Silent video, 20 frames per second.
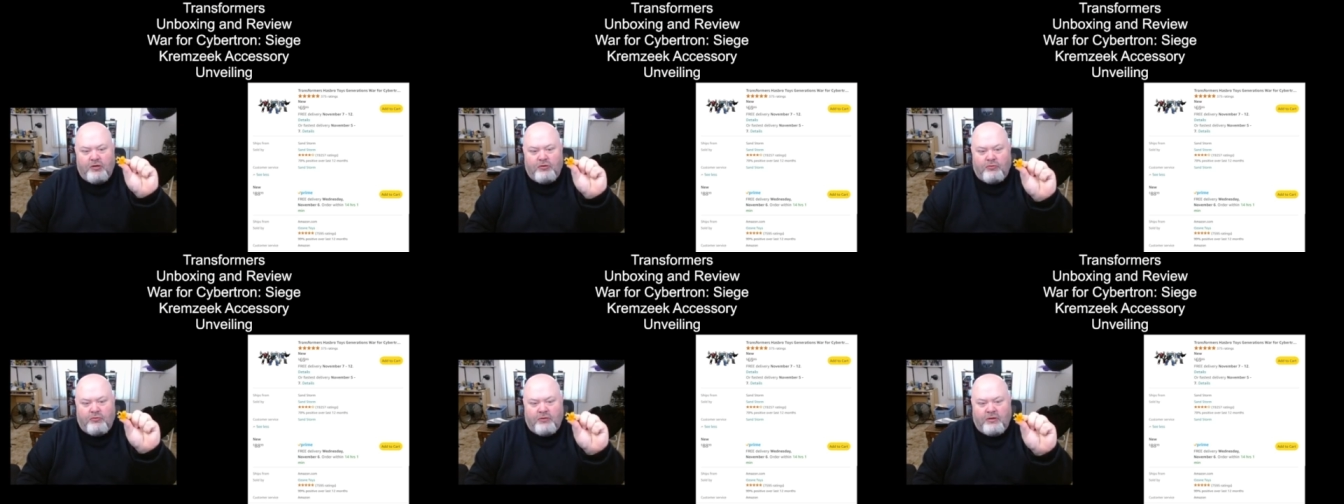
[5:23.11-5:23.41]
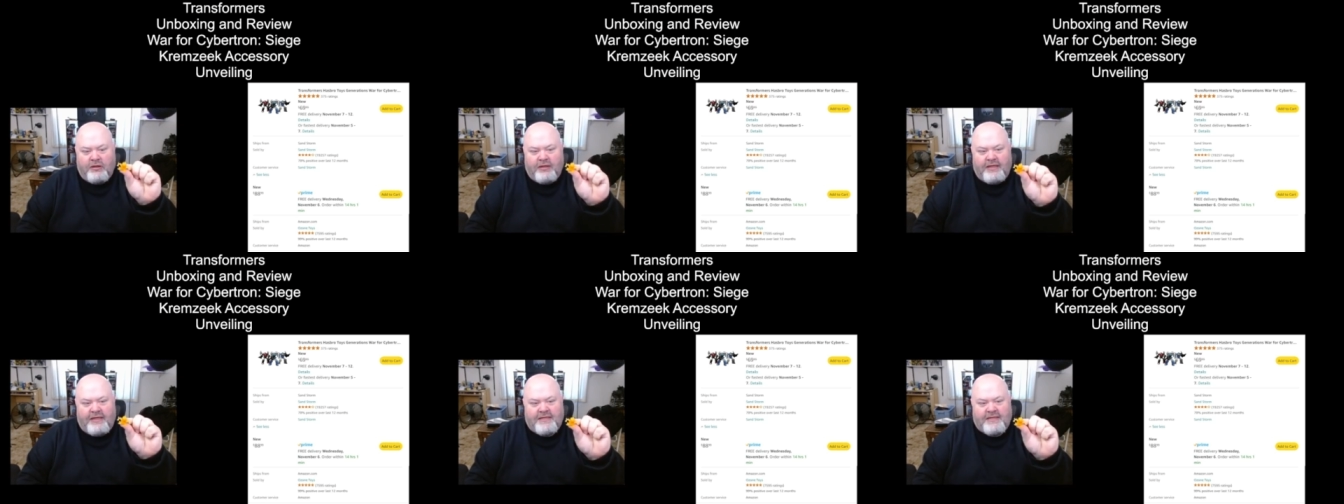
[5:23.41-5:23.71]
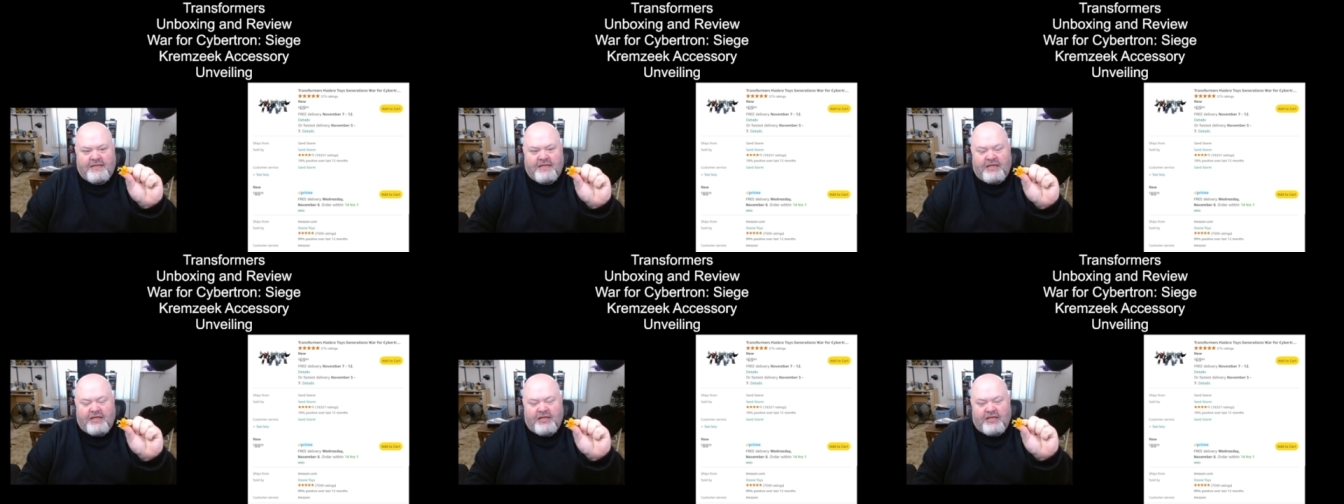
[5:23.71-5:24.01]

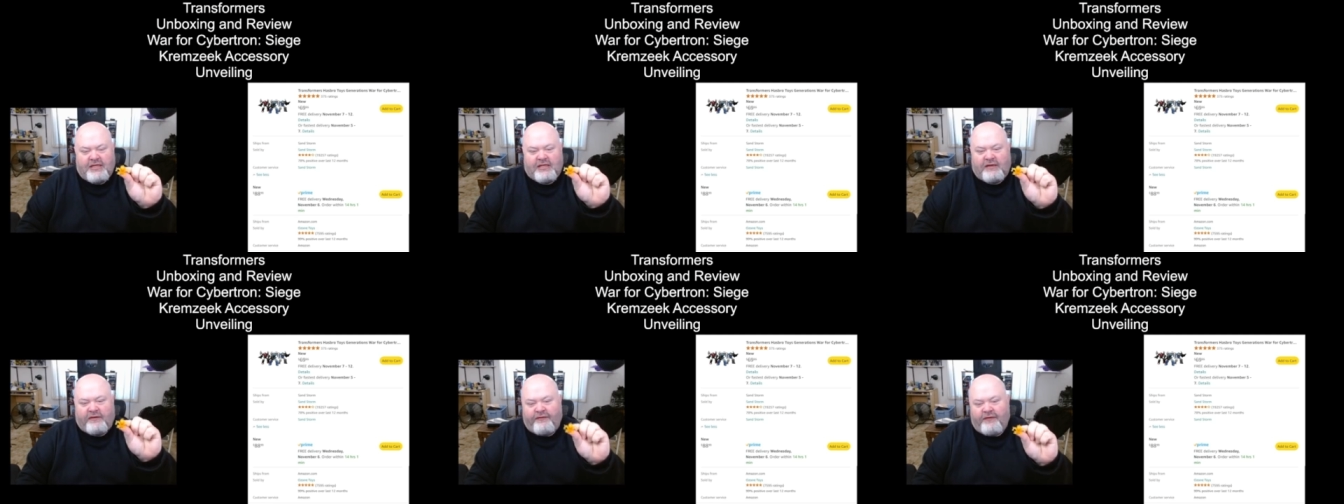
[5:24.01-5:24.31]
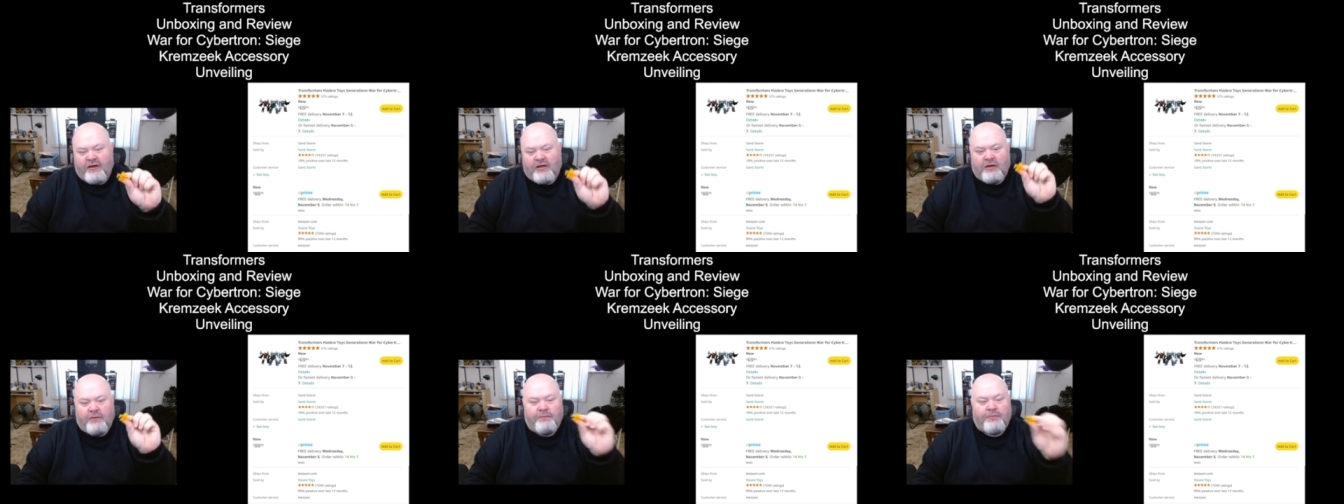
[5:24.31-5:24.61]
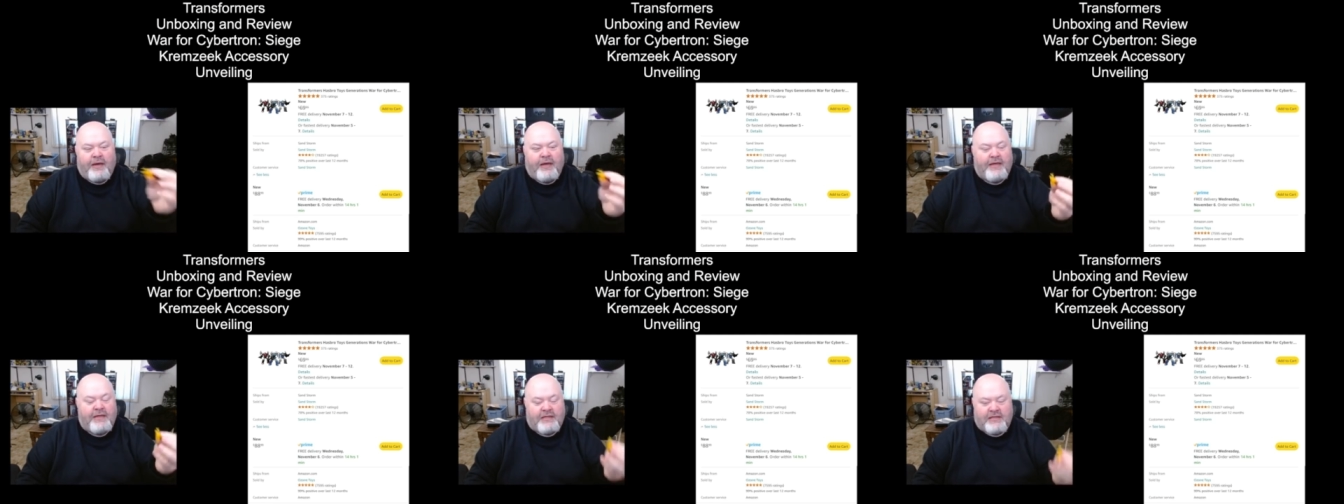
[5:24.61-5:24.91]
released this figure
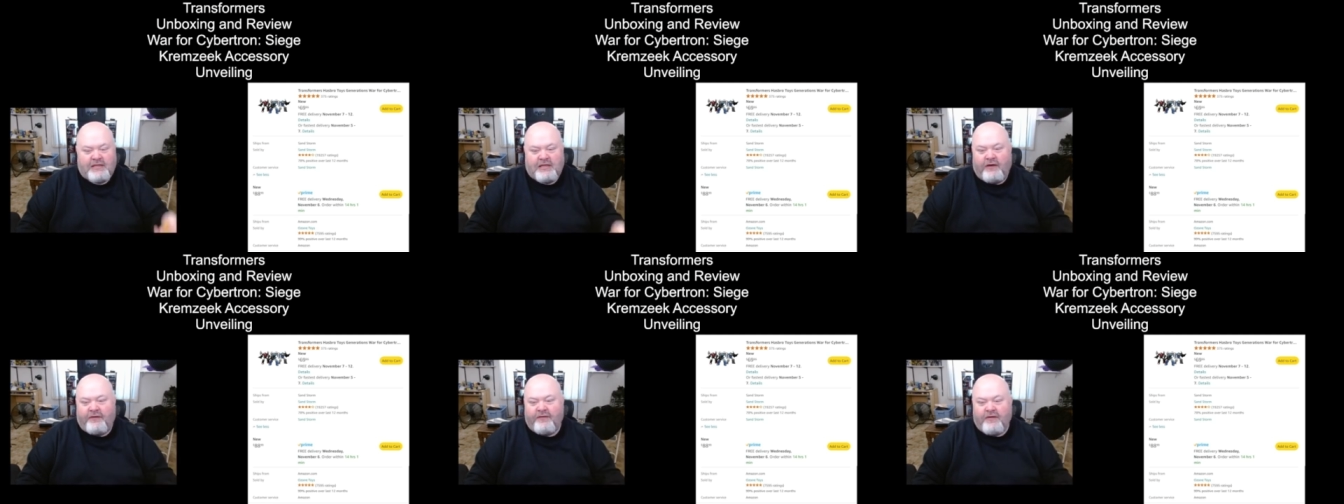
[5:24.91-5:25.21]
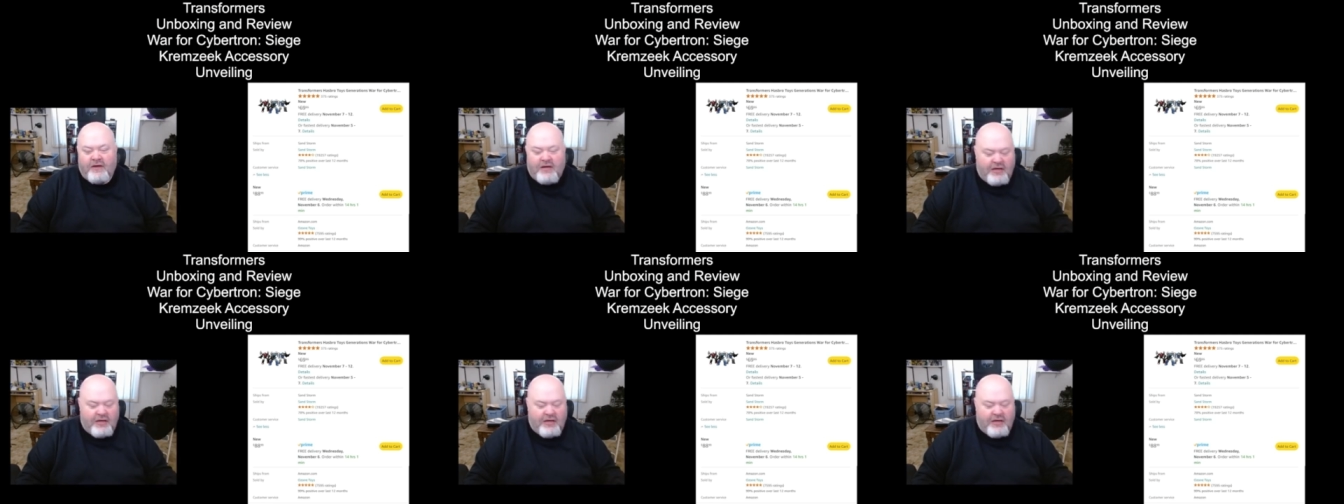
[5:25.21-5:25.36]
by itself,